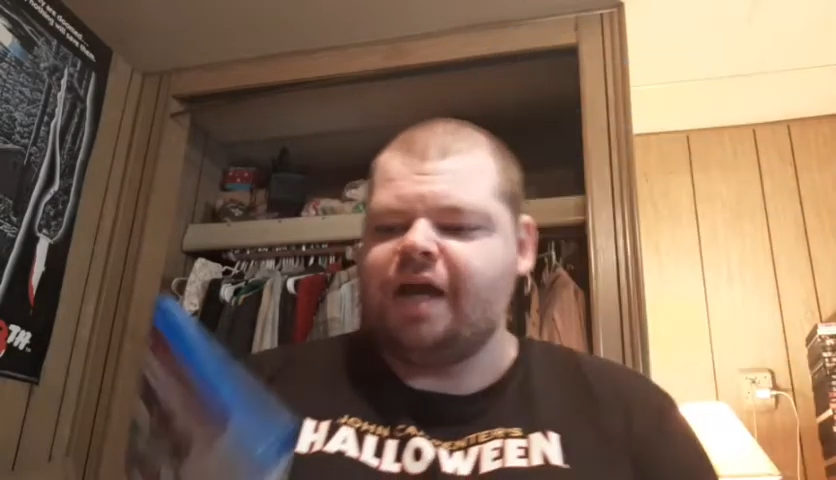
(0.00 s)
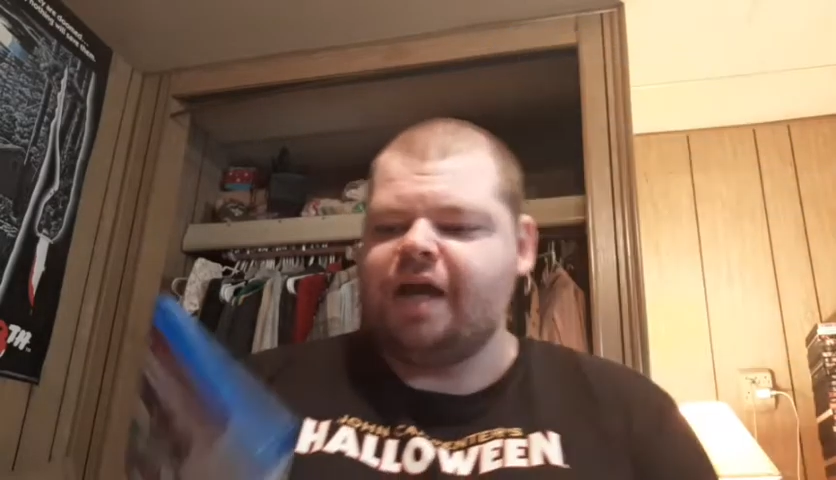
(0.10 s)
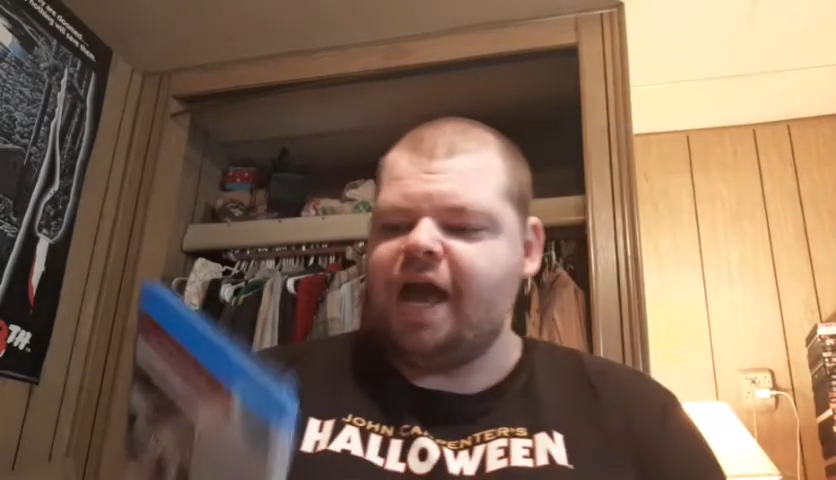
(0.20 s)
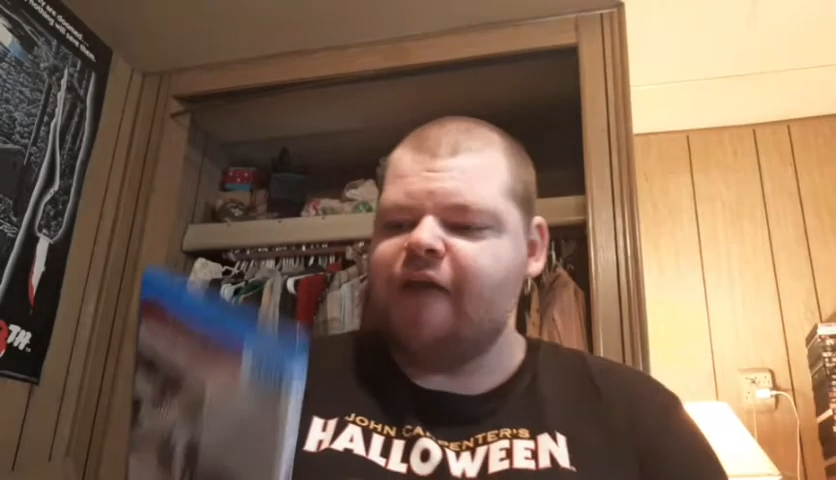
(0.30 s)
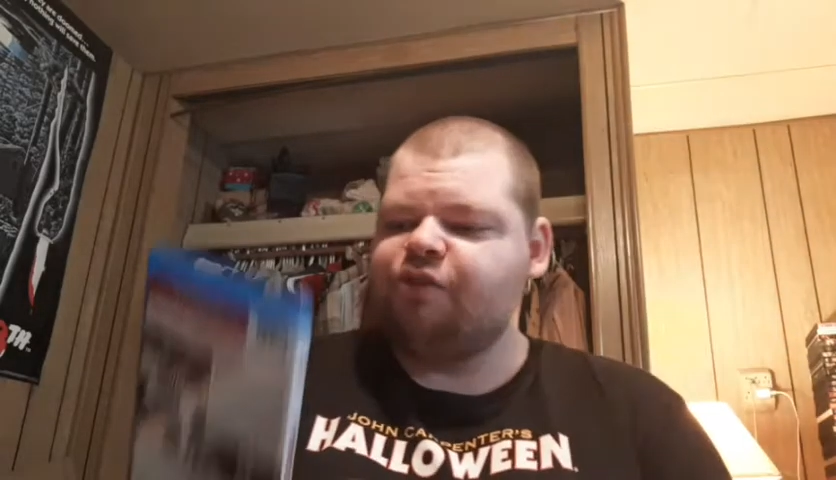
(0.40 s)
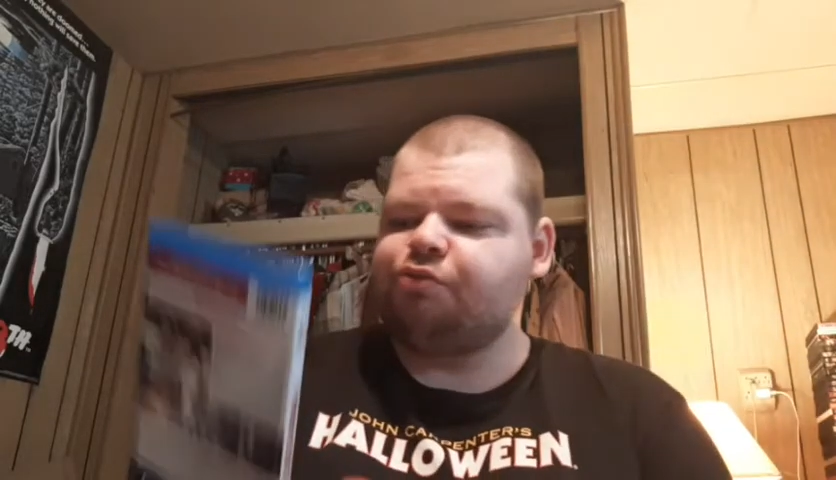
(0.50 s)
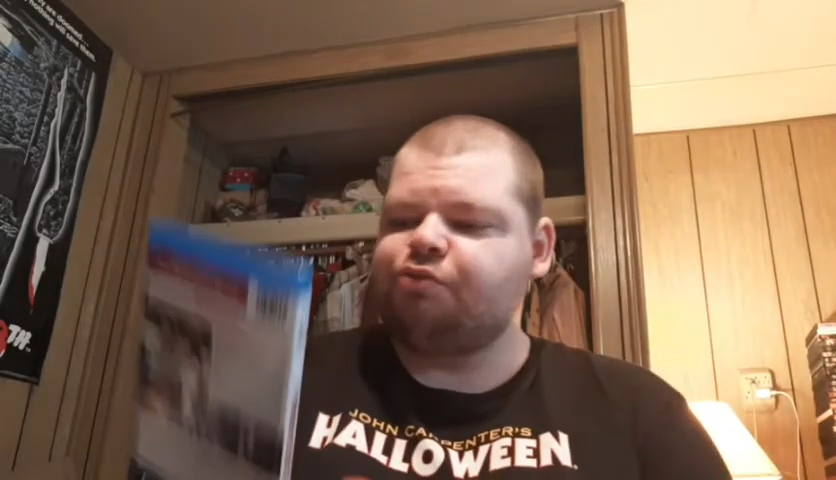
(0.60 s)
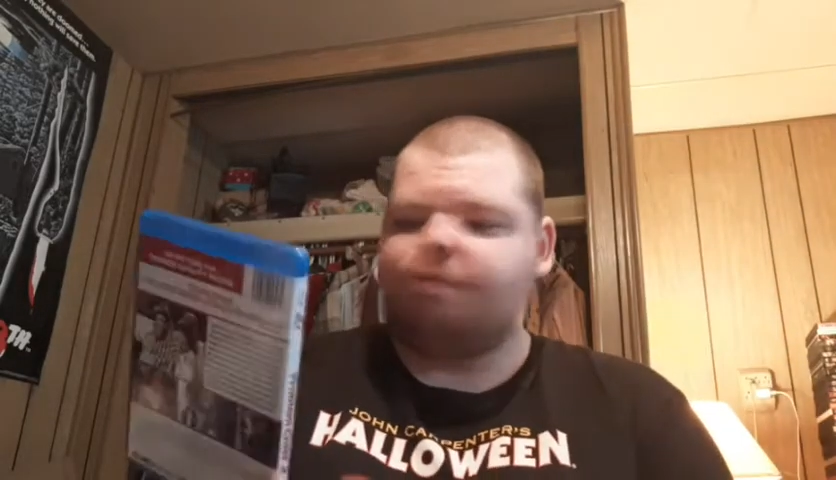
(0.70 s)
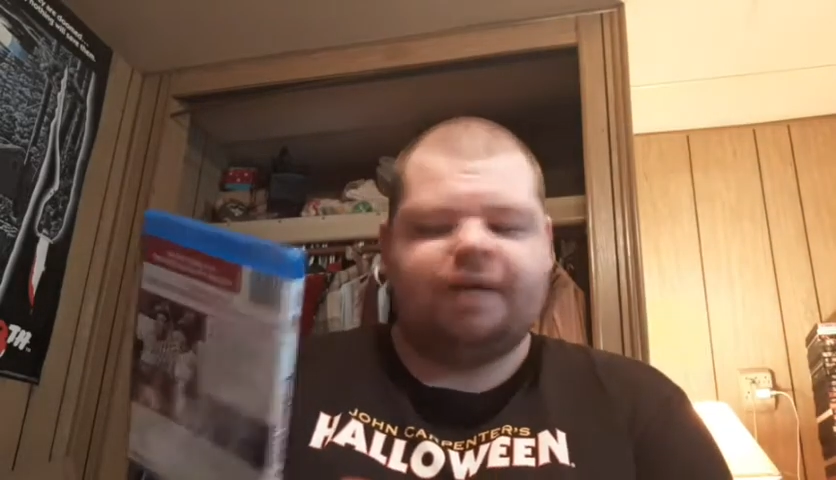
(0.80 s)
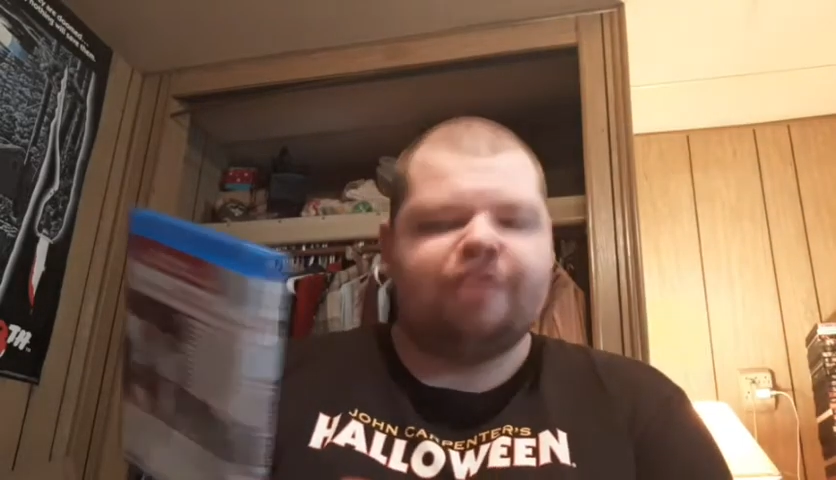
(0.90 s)
And this
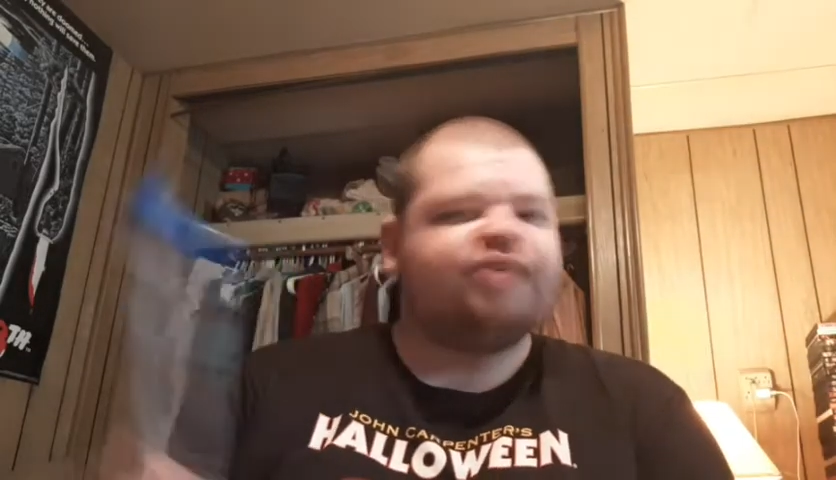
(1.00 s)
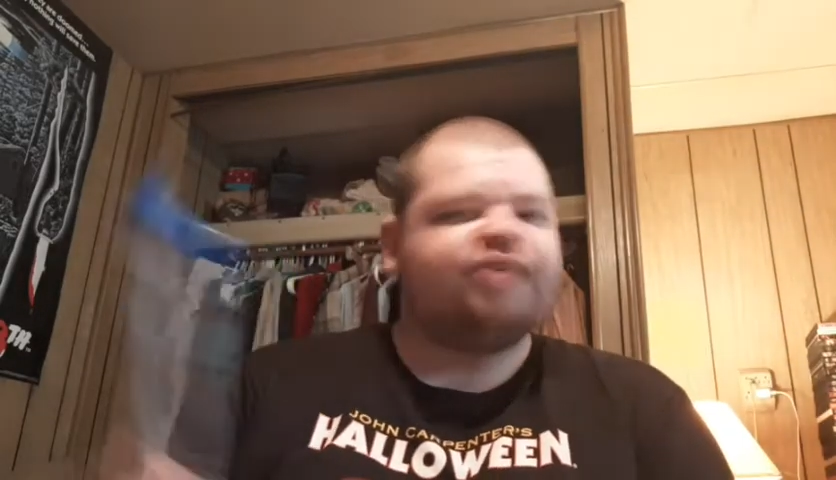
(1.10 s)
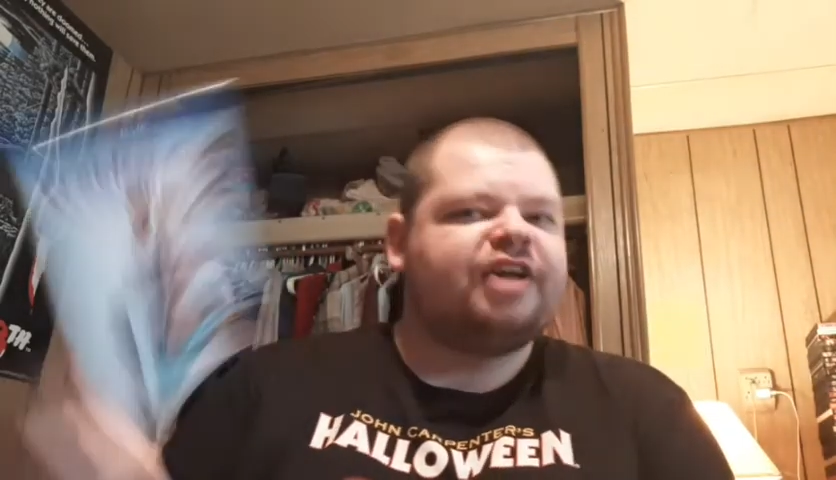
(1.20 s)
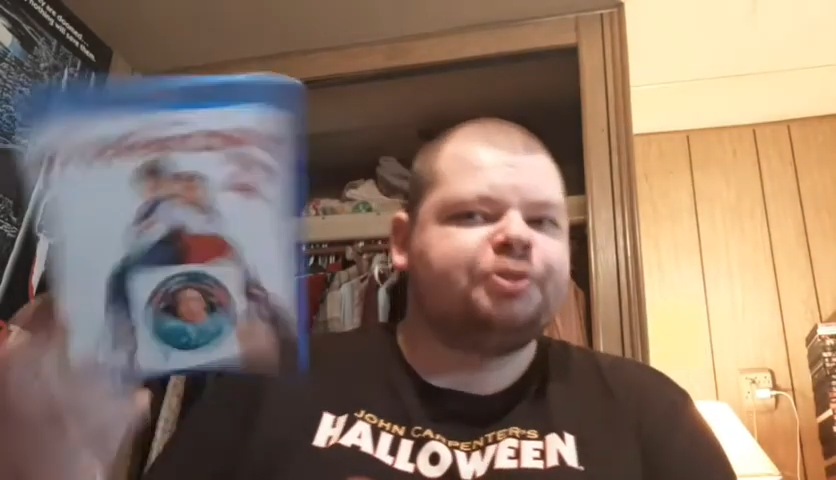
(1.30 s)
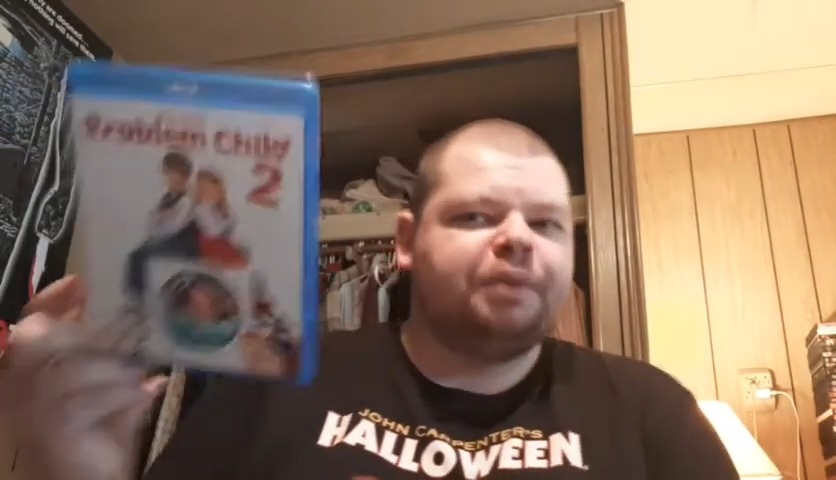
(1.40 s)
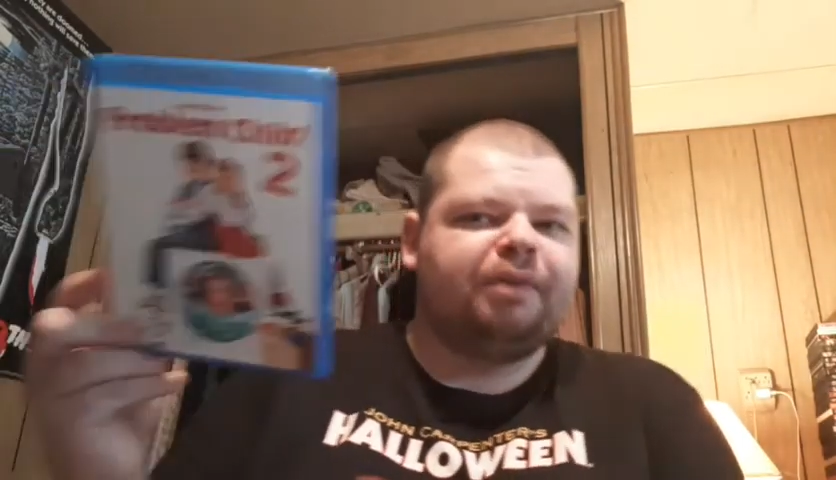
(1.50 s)
one right here is actually a